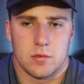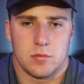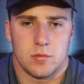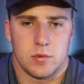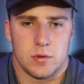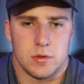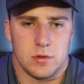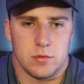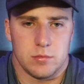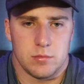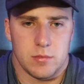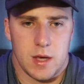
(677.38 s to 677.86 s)

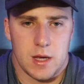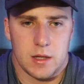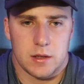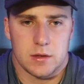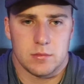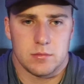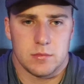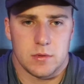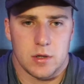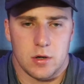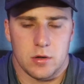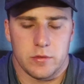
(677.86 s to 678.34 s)
when you make
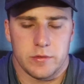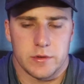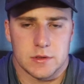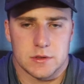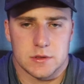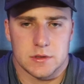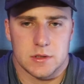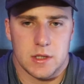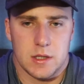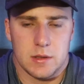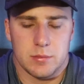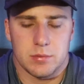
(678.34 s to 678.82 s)
them know
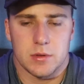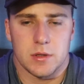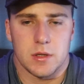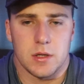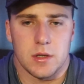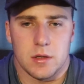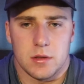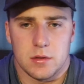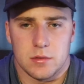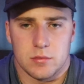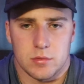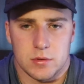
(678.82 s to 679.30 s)
this
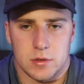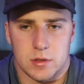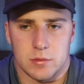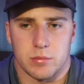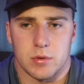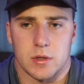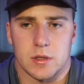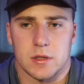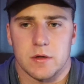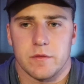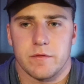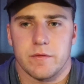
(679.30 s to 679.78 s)
deeply, when you
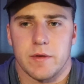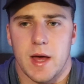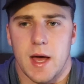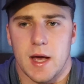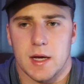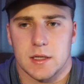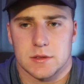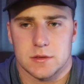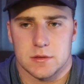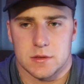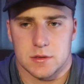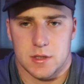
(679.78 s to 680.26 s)
bring the
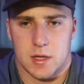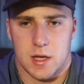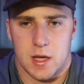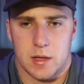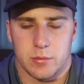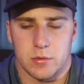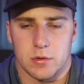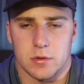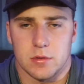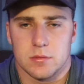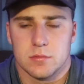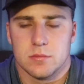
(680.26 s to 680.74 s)
facts to the
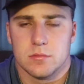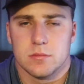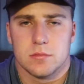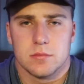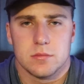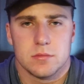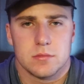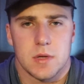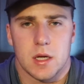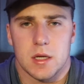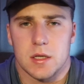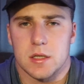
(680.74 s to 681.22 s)
table,
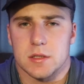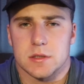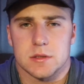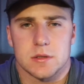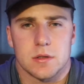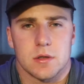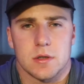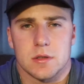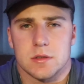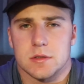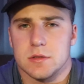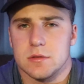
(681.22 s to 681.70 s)
they
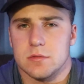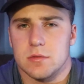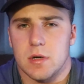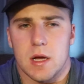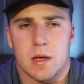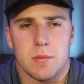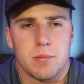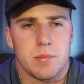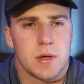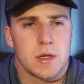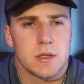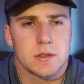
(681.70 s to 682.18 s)
just look at you
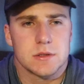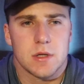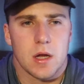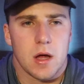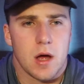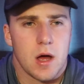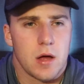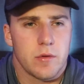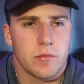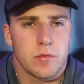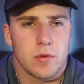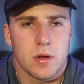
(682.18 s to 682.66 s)
right pissed
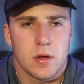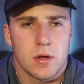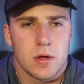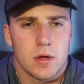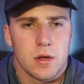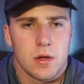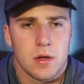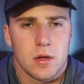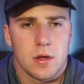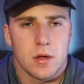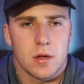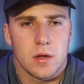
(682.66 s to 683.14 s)
off.
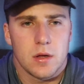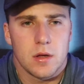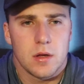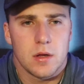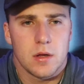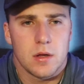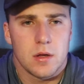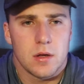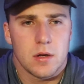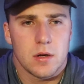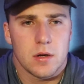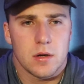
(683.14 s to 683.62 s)

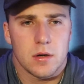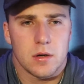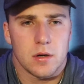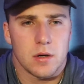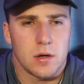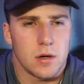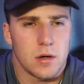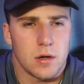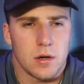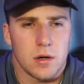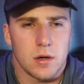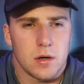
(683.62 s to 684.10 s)

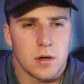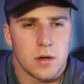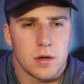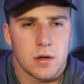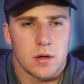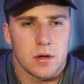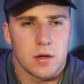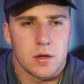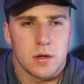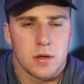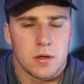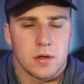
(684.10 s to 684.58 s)
Oh,
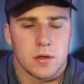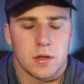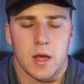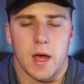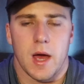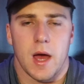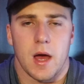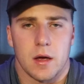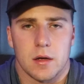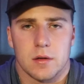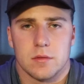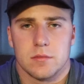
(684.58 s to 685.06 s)

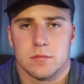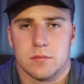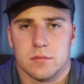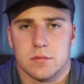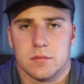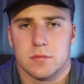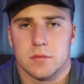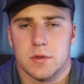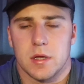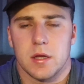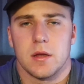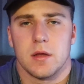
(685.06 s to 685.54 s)
yeah.
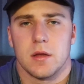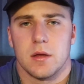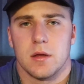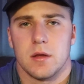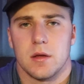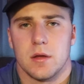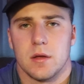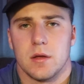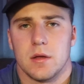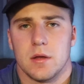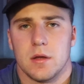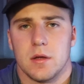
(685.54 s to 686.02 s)

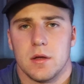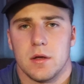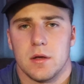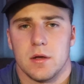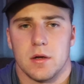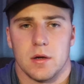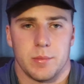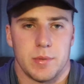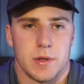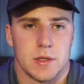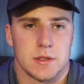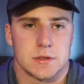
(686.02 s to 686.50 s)

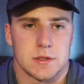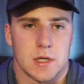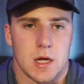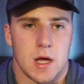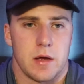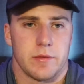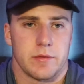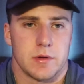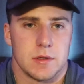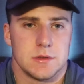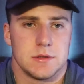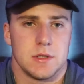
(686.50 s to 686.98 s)
You're pissed
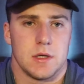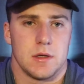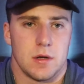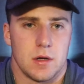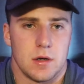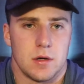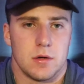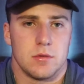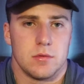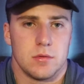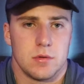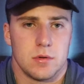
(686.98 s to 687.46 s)
off because you
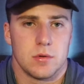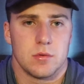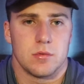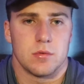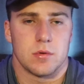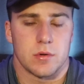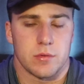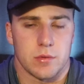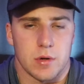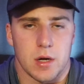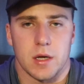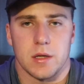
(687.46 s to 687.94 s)
know
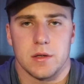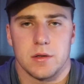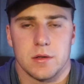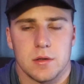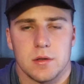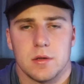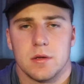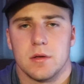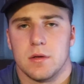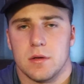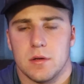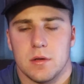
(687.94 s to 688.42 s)
we're right.
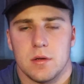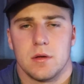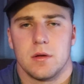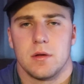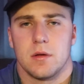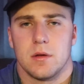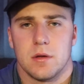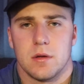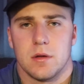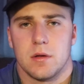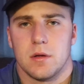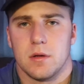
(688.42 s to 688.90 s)

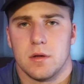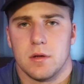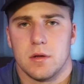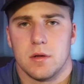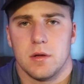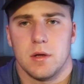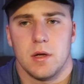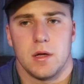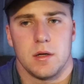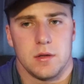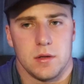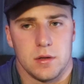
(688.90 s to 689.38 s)

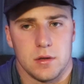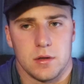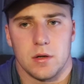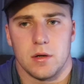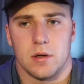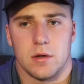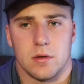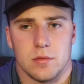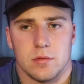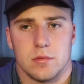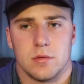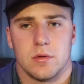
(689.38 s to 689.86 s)
And you
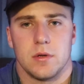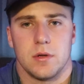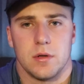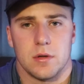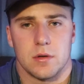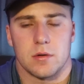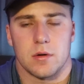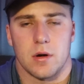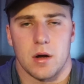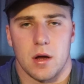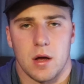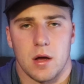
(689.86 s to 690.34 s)
know
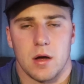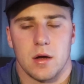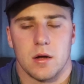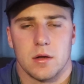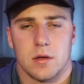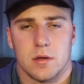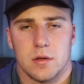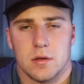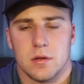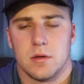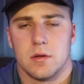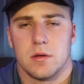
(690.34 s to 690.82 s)
you're wrong.
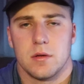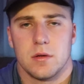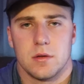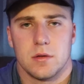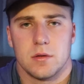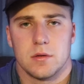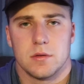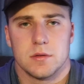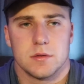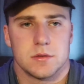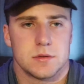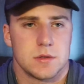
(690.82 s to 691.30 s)

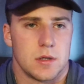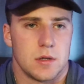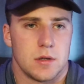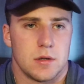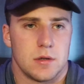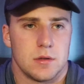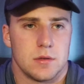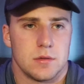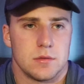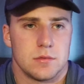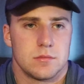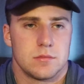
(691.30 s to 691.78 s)

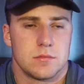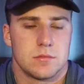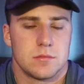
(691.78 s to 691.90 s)
So.